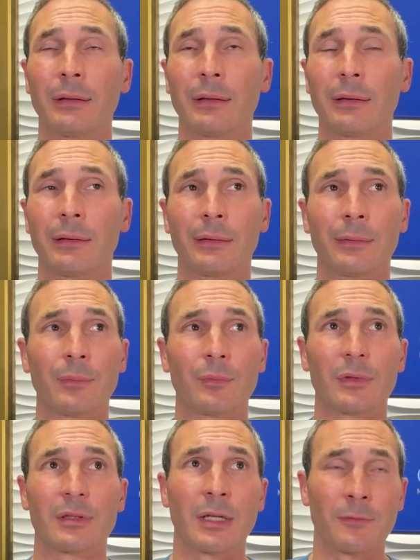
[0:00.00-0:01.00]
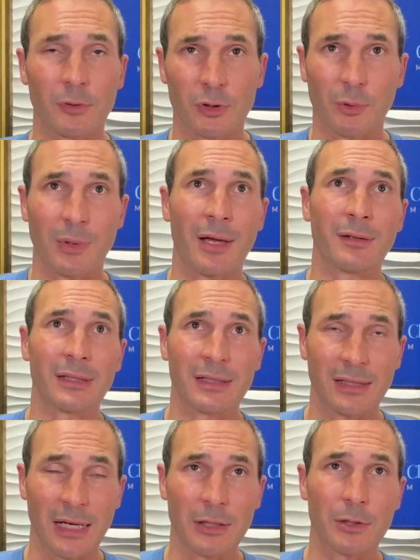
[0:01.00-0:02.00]
um, several surrounding
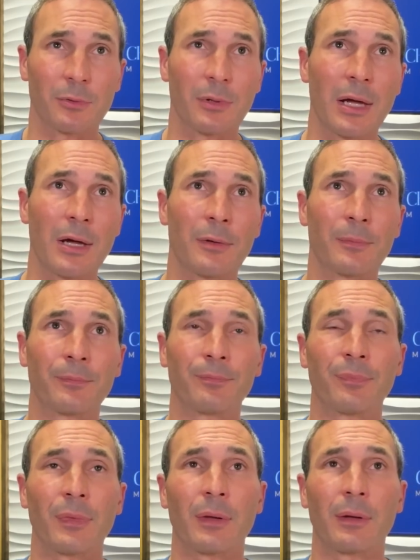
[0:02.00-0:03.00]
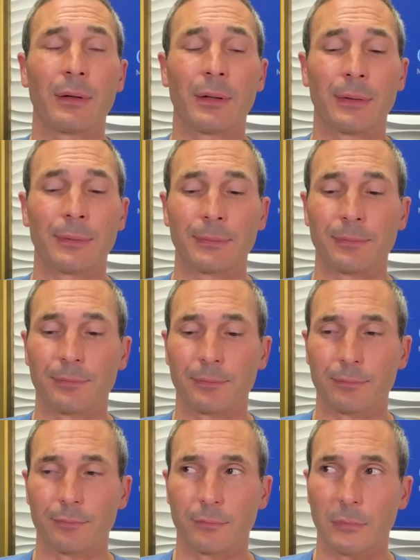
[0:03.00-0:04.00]
states around um,
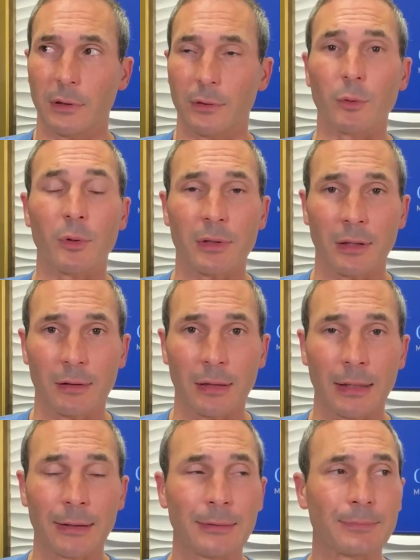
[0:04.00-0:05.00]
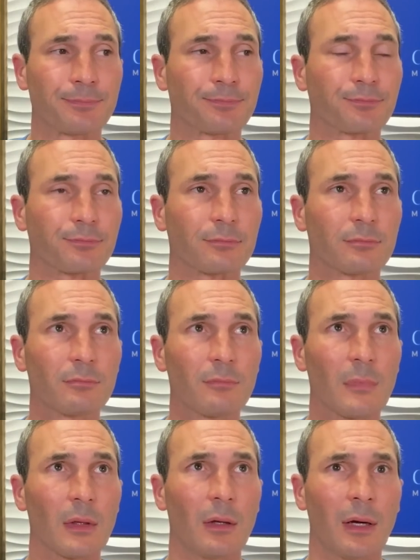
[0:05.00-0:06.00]
uh, North Carolina.
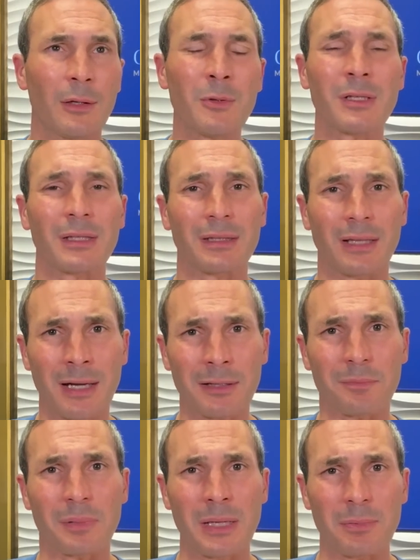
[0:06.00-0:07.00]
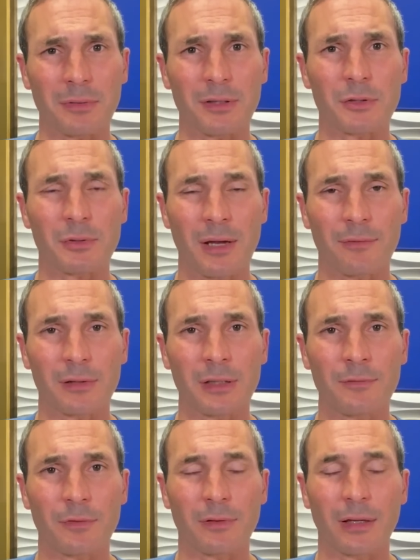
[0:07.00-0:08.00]
Uh, there was a lot of people that traveled
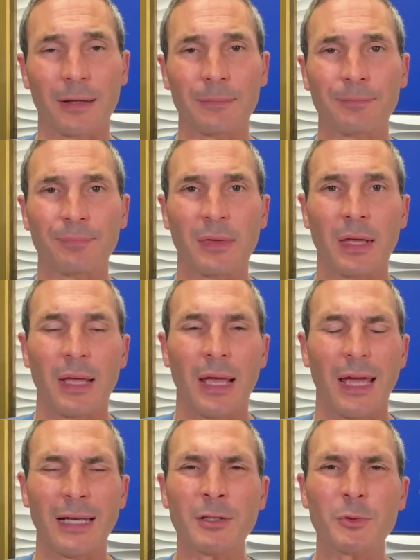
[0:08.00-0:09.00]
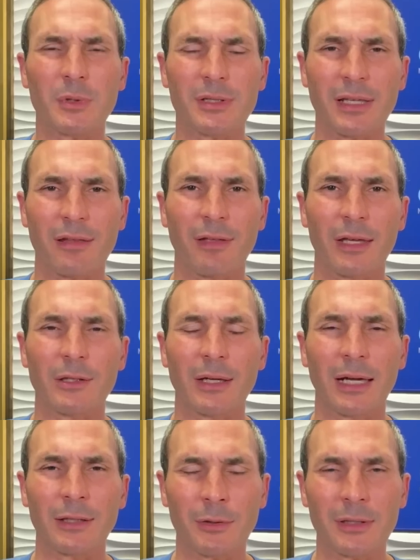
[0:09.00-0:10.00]
in for that. And I just want to say thank you.
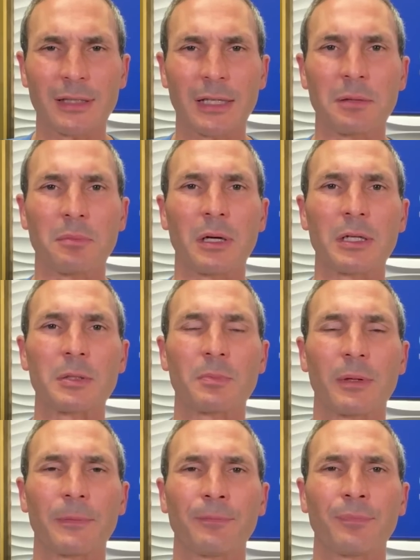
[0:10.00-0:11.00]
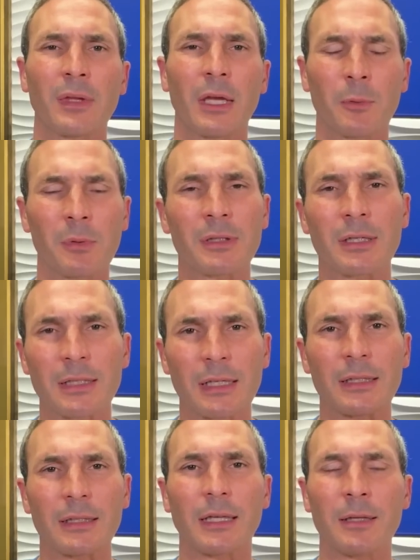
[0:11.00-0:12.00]
I know I say it a bunch, but it really does.
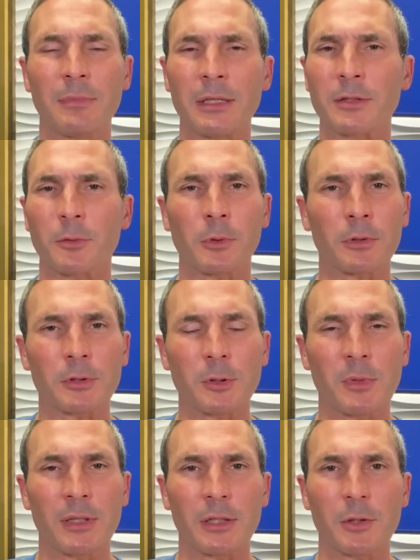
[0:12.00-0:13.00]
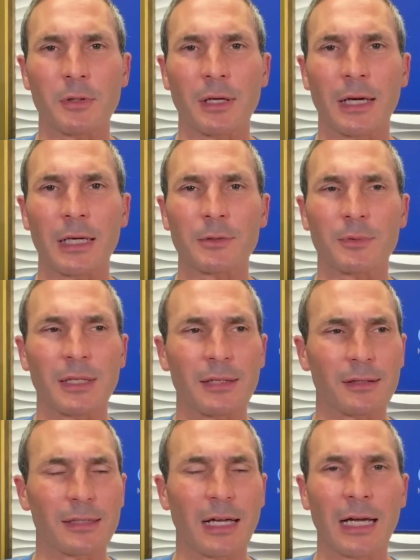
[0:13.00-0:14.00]
It, it means the world to me that you guys would take
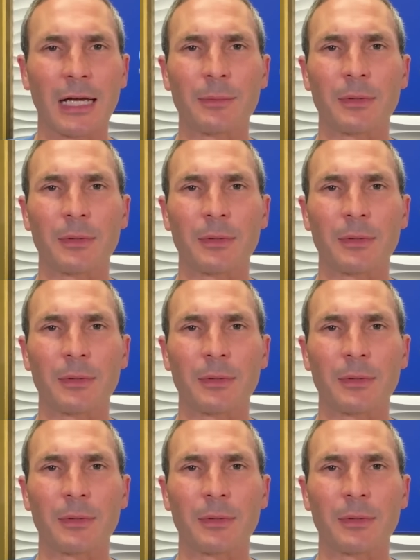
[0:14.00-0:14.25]
the time